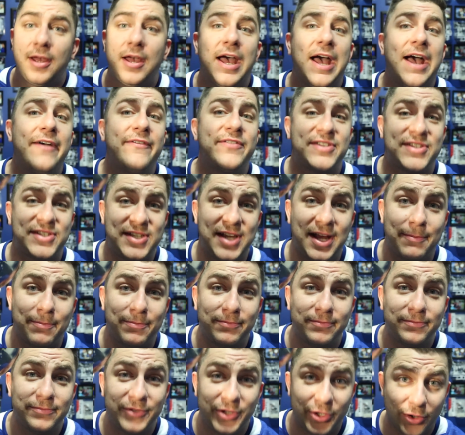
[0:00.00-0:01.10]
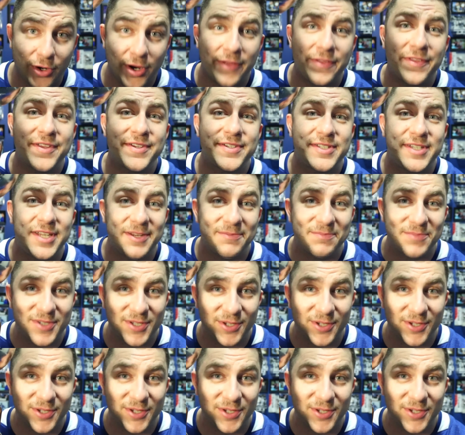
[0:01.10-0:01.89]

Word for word: have a sip. You're on this team